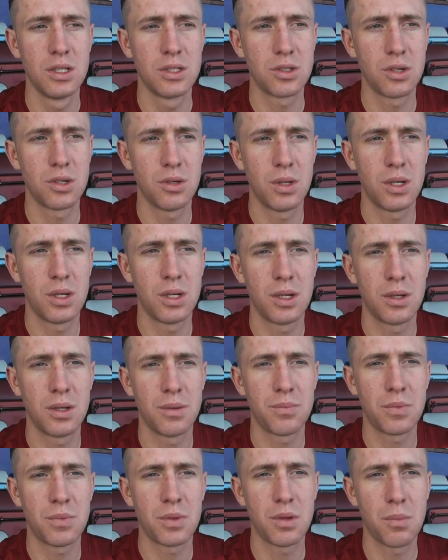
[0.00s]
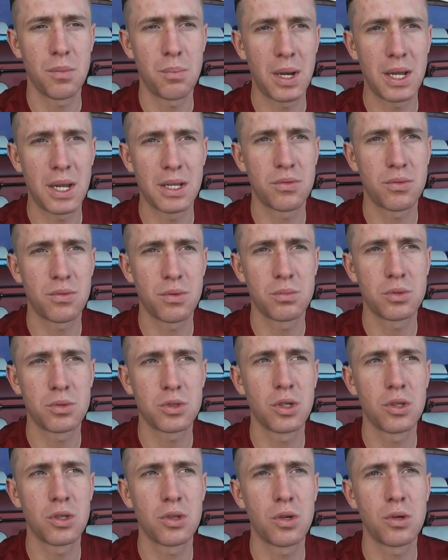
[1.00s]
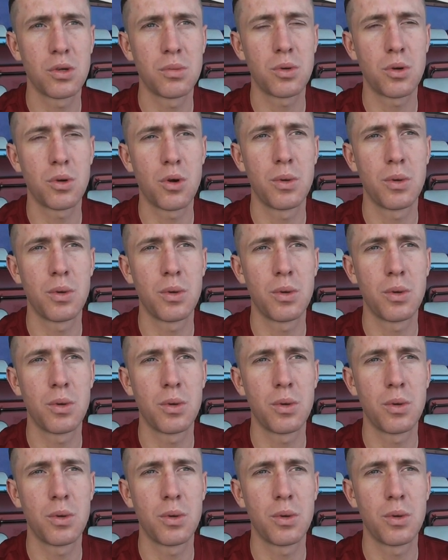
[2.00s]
So the plans from Scunthorpe